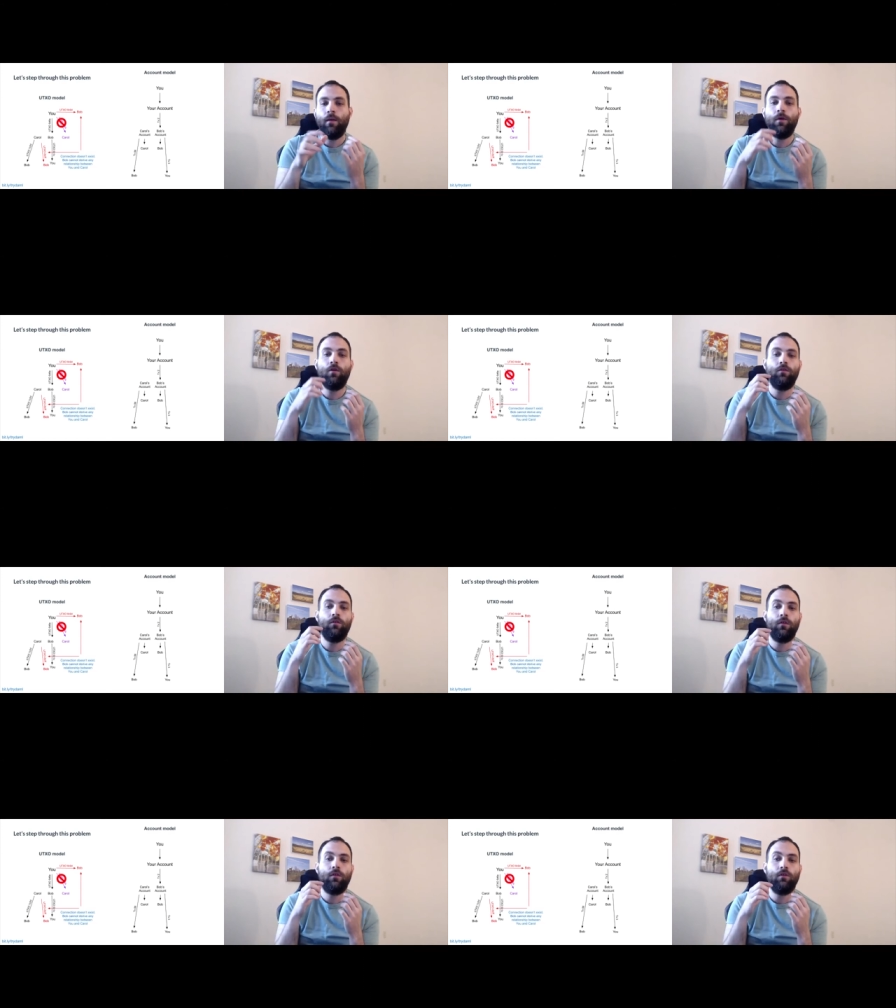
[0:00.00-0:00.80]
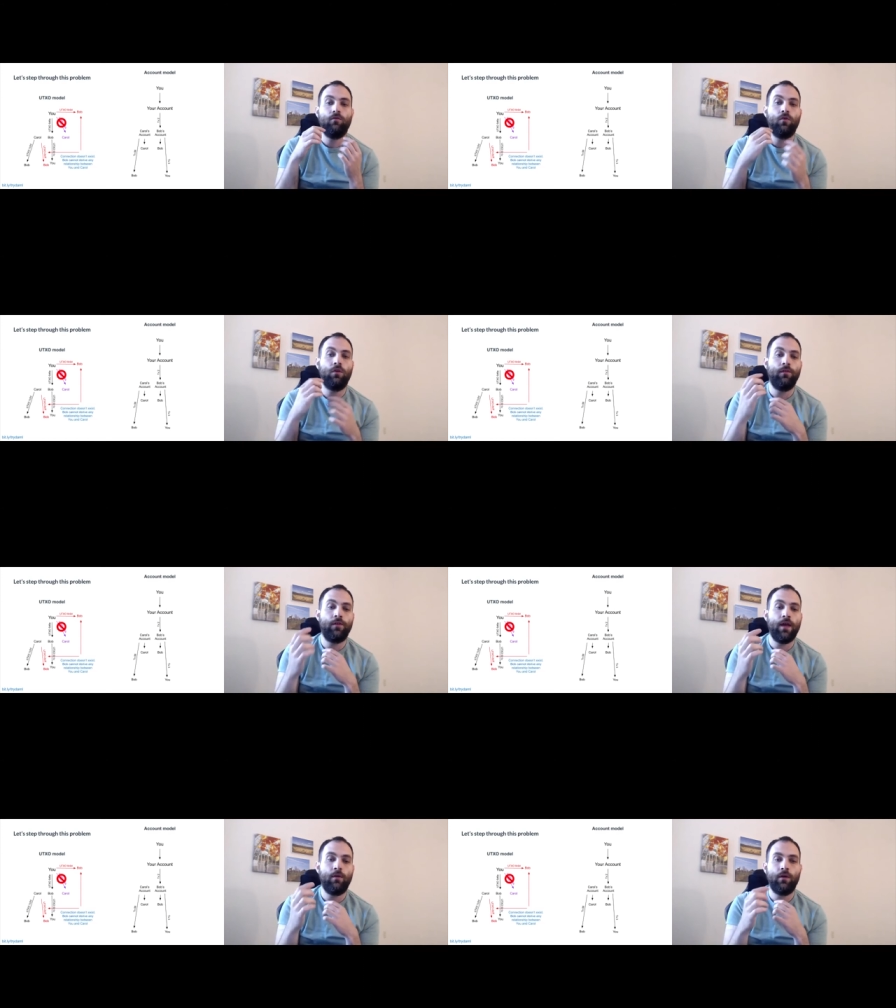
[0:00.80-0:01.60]
because the rule of the
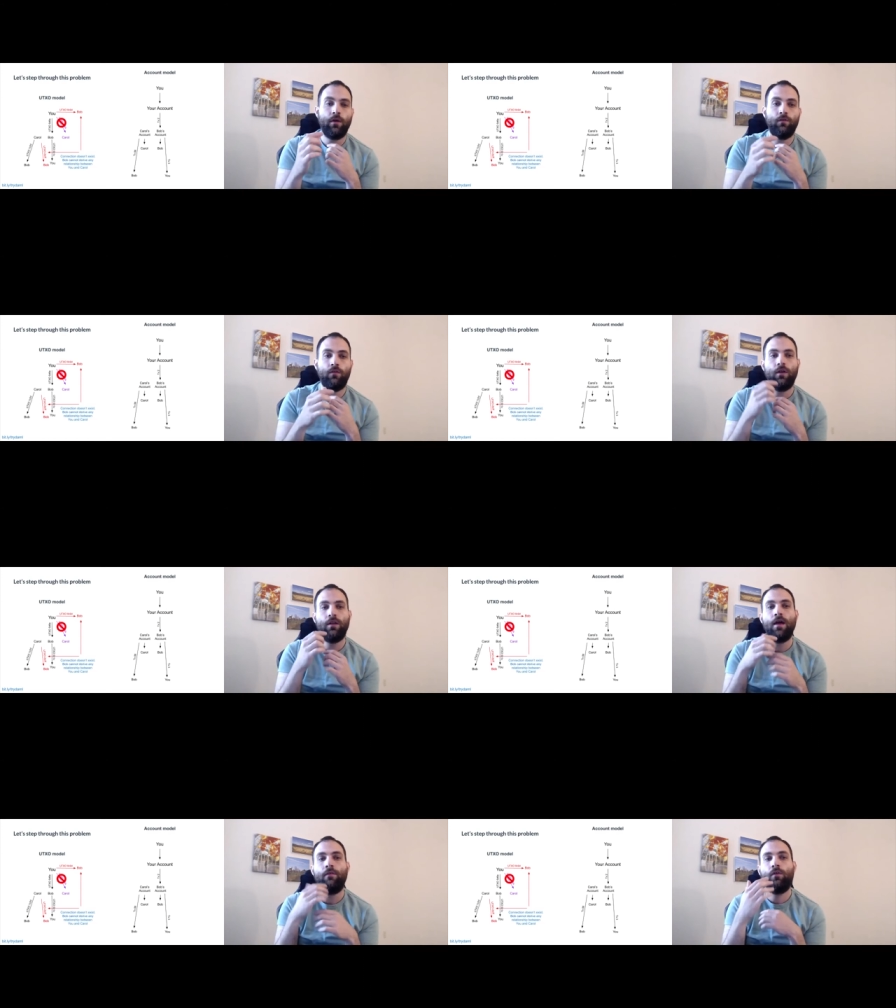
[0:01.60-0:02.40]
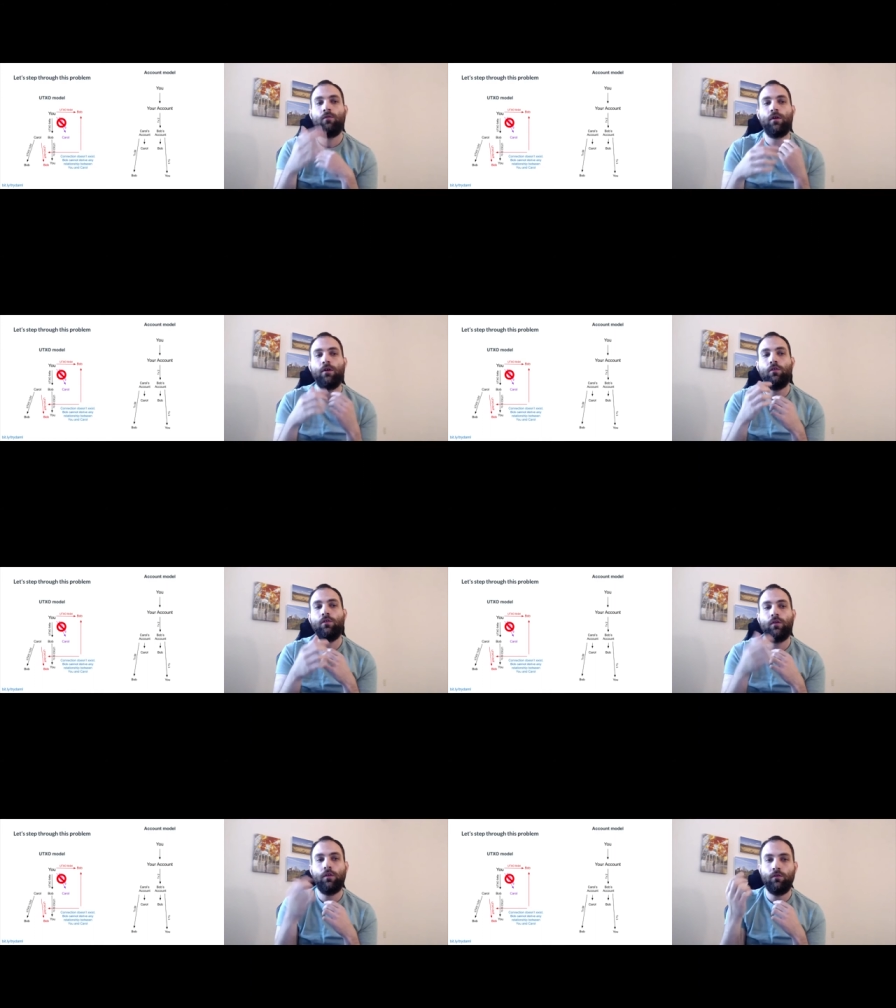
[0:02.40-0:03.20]
network is you can never
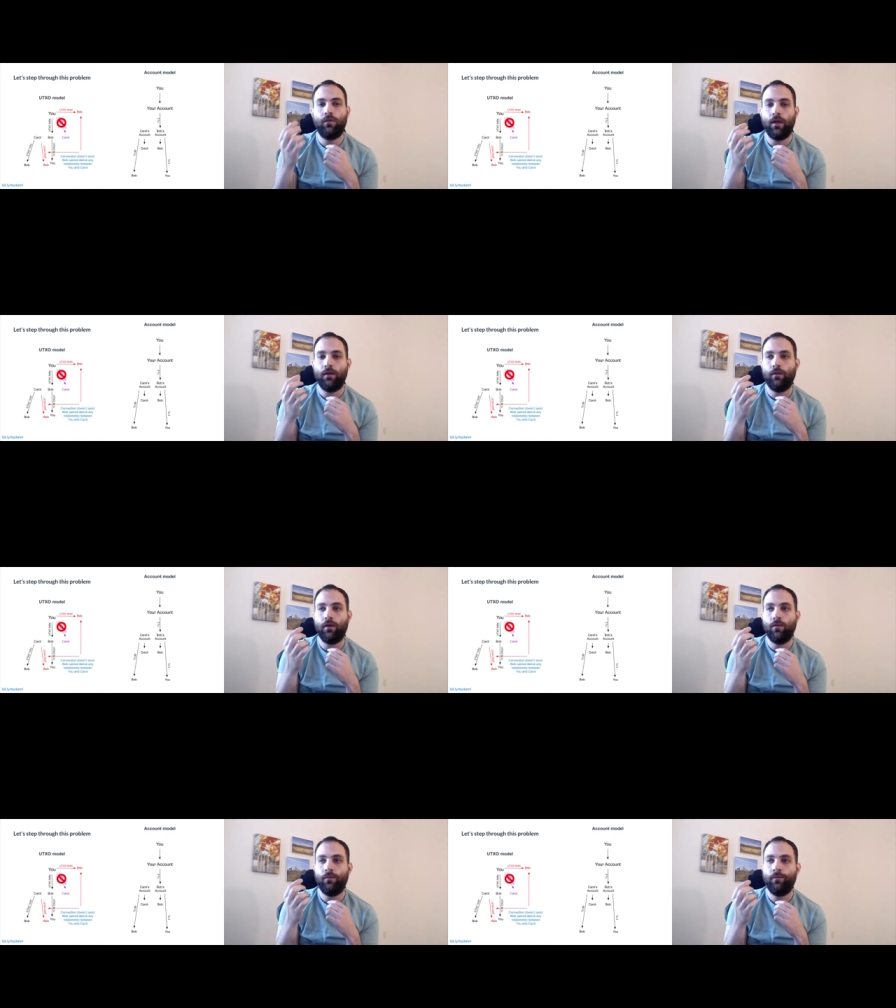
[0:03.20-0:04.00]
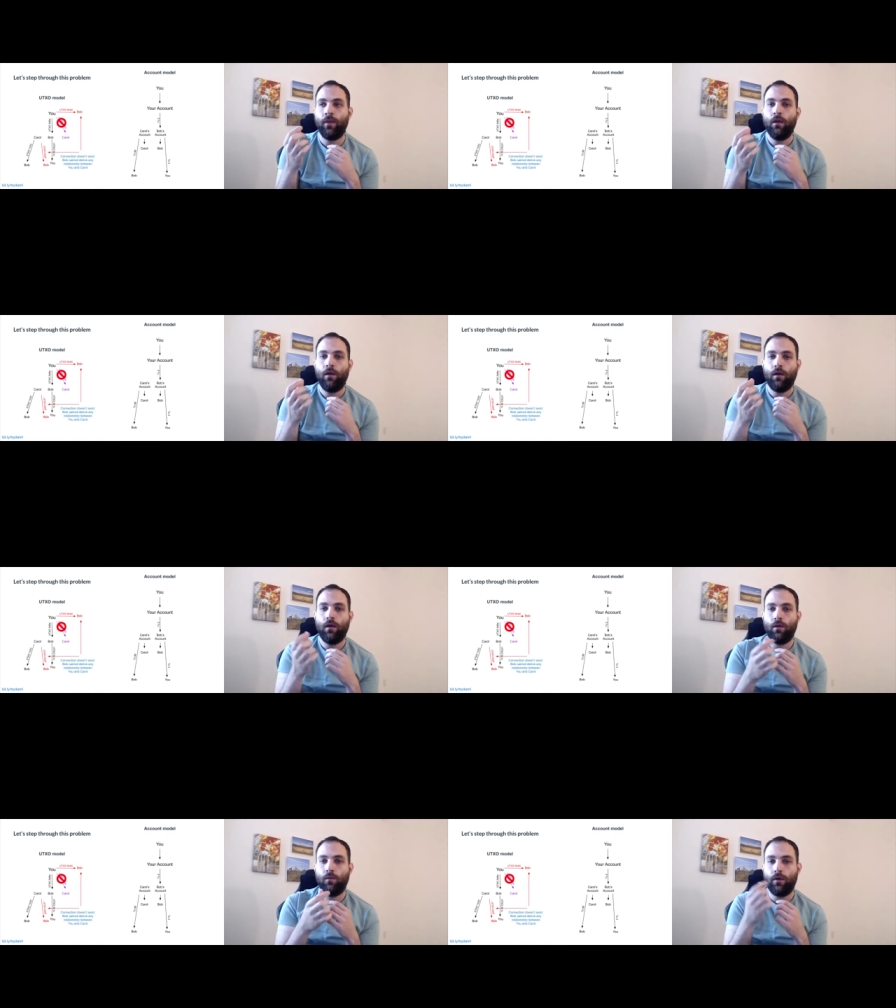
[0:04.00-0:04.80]
reuse a UTXO
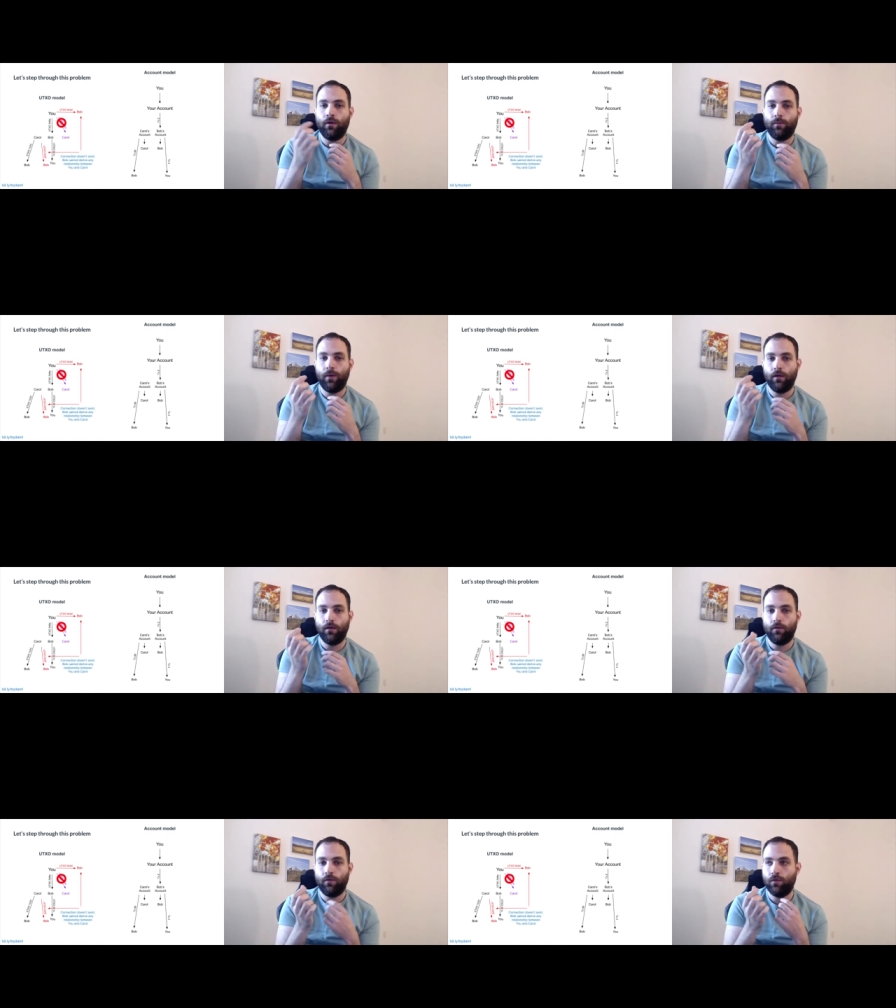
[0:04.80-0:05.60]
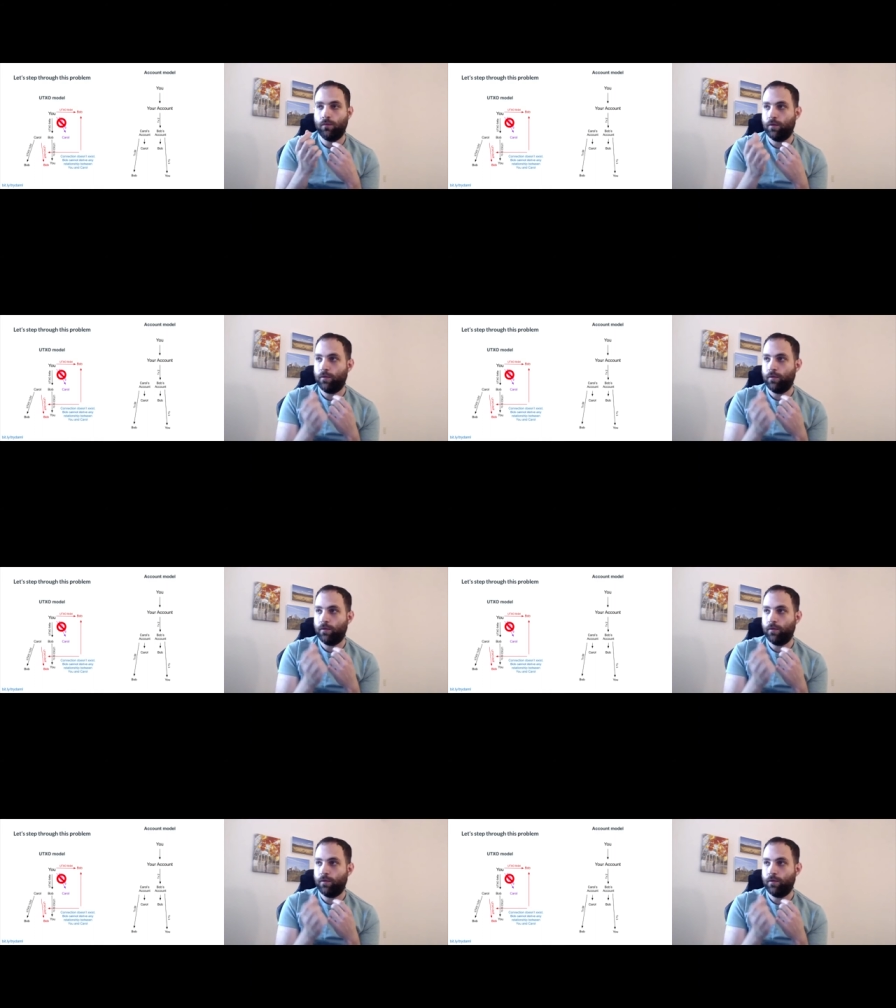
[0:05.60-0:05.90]
uh, when it's being consumed.